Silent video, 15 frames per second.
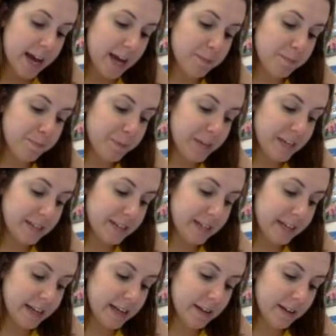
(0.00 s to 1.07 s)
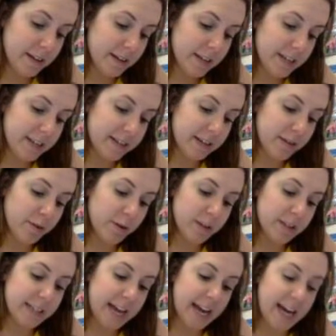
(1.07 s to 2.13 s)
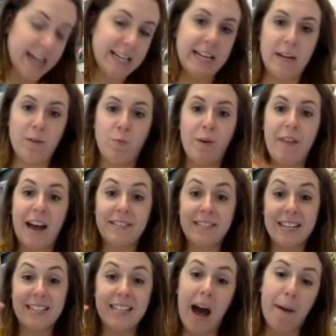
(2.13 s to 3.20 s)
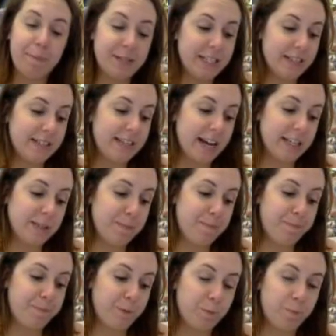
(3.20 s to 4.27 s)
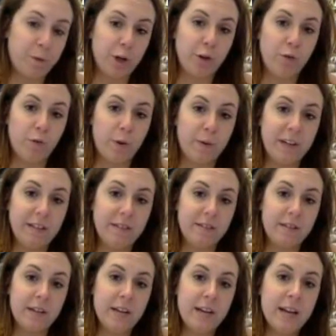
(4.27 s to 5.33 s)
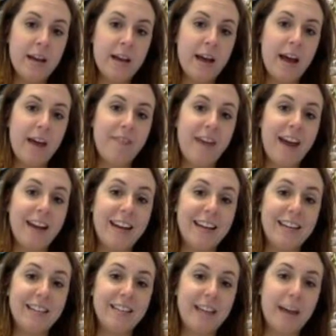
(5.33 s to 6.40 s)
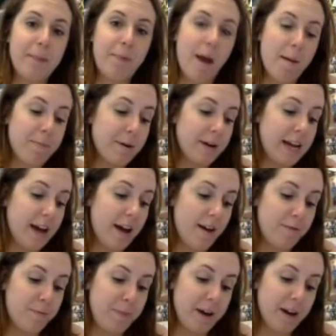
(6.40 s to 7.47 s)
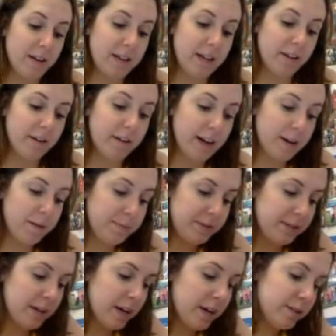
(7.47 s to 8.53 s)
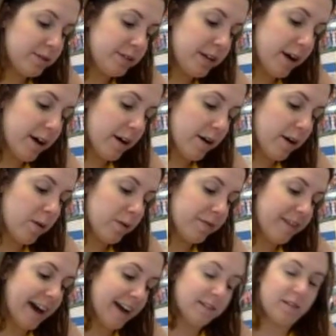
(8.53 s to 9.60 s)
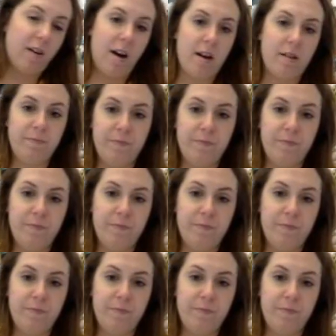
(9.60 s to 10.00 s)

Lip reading: and BC is congruent to AD. Well, that says opposite sides congruent, and that is a property of parallelograms, so that's gone.